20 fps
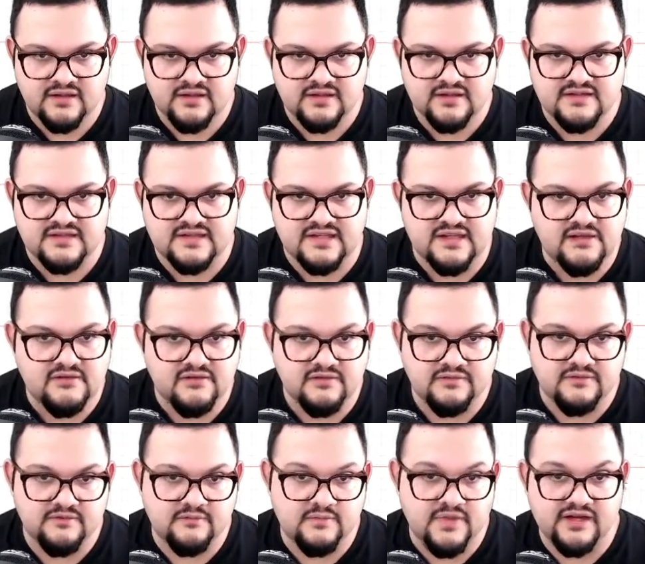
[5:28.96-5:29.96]
See,
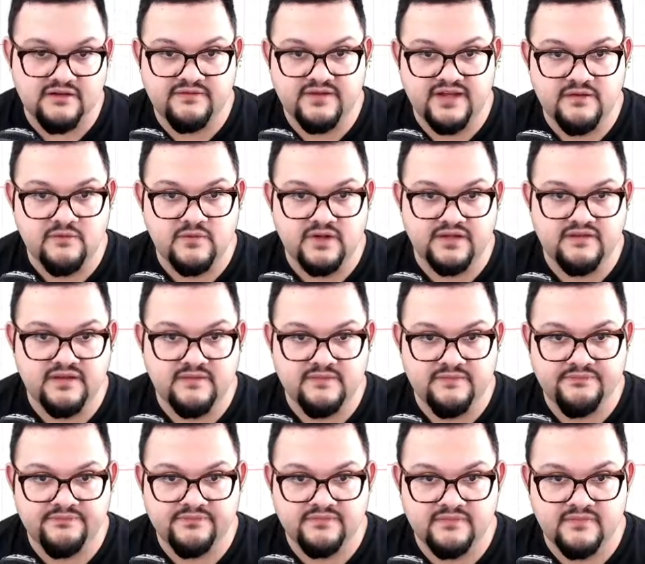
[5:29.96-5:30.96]
you modify one of
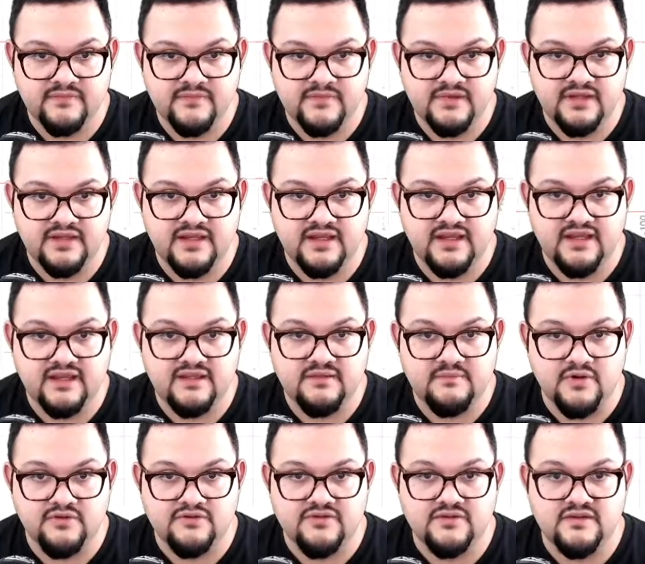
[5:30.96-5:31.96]
them, and
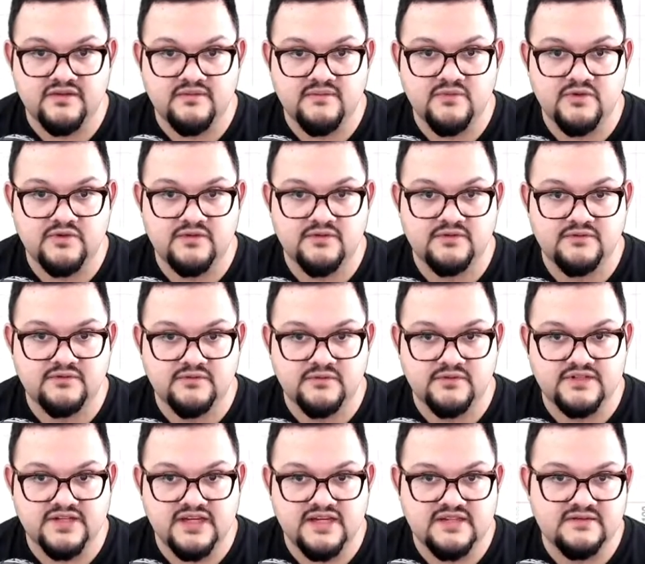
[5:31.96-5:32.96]
both of them will
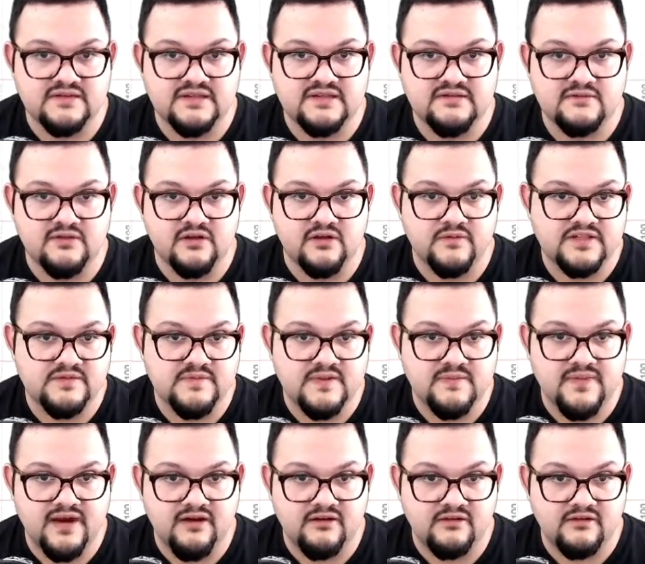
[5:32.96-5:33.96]
change. So these will always be
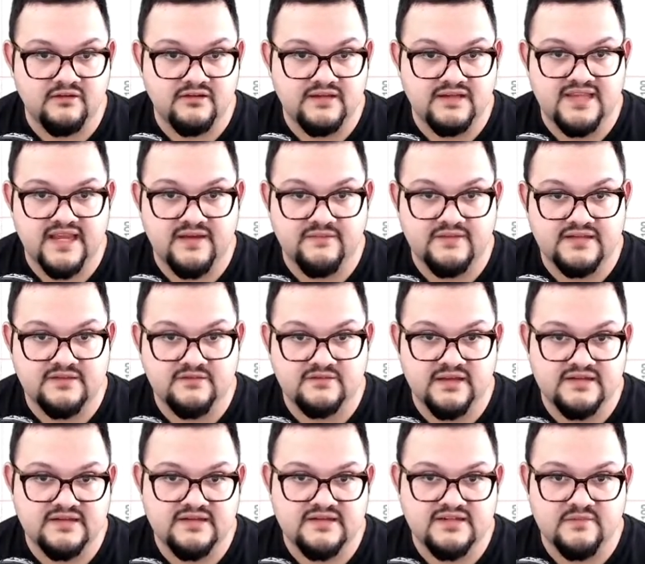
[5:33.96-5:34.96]
parallel. These have this
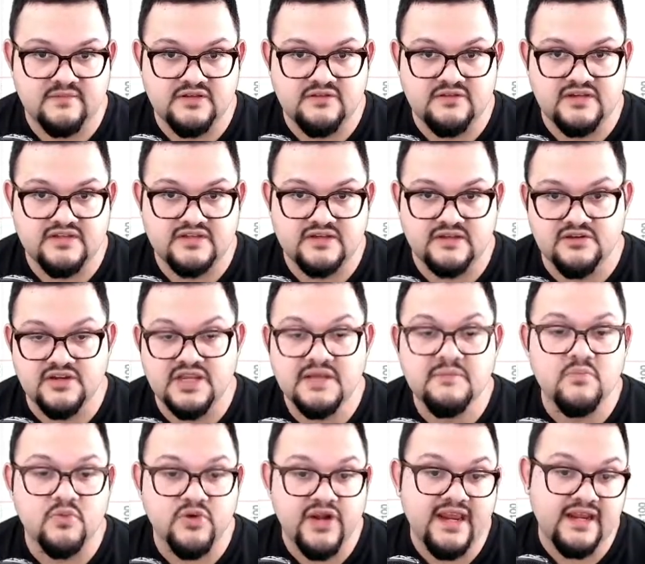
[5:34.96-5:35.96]
relationship between each other. You
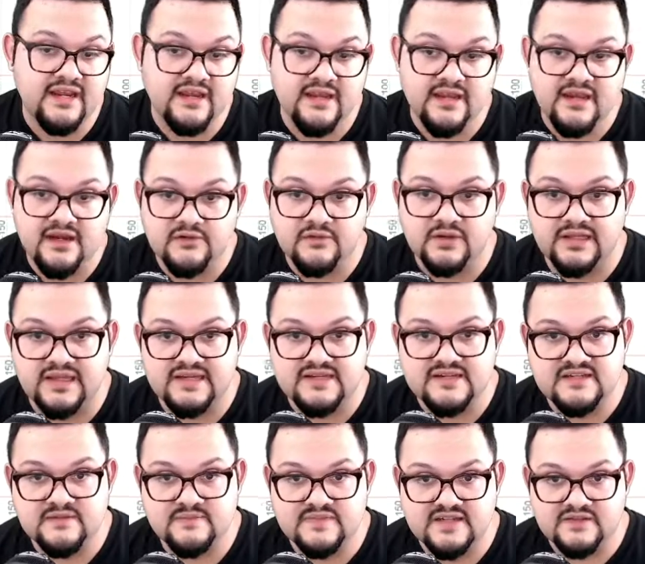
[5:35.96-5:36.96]
can break
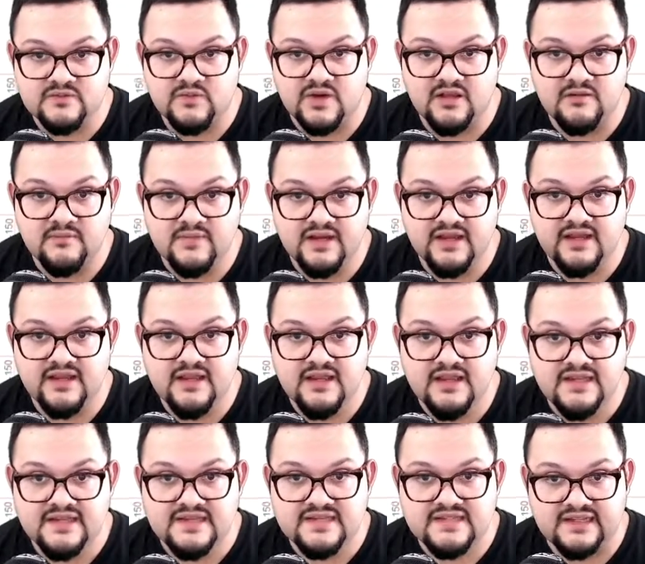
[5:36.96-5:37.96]
relationships as well by
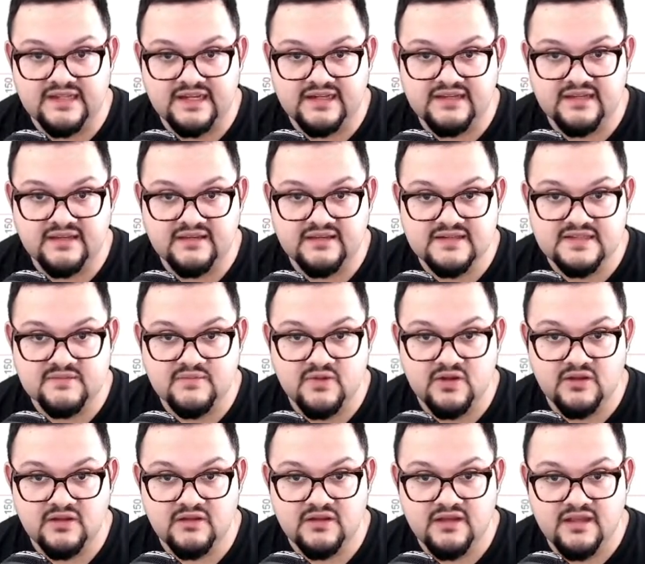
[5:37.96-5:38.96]
selecting the
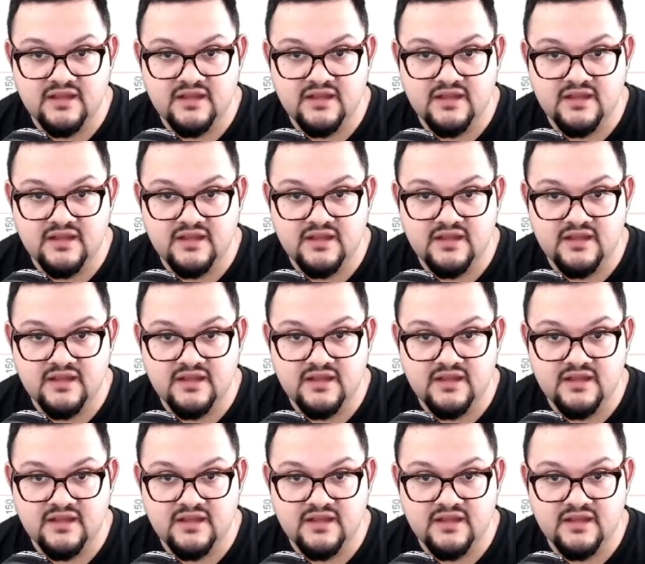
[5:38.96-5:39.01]
small